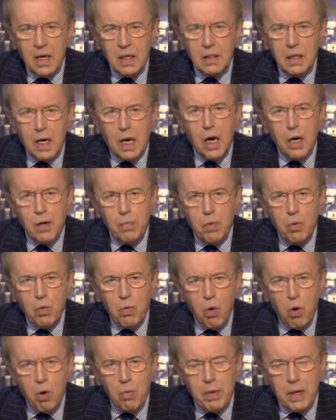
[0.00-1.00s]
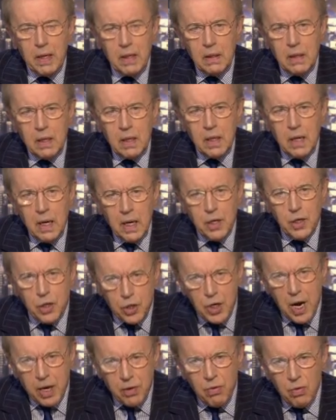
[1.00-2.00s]
and global warming? in
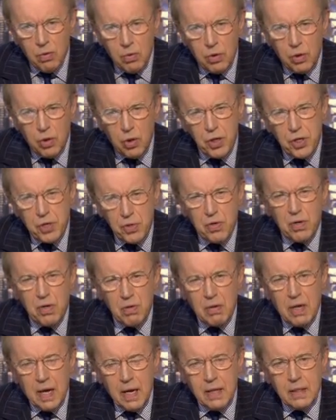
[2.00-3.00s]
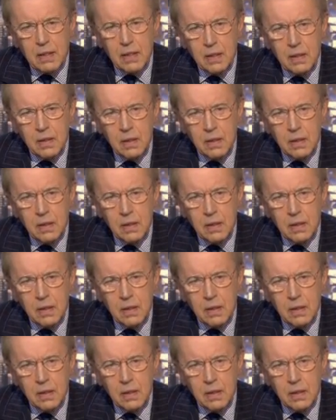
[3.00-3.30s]
general? Could you do that?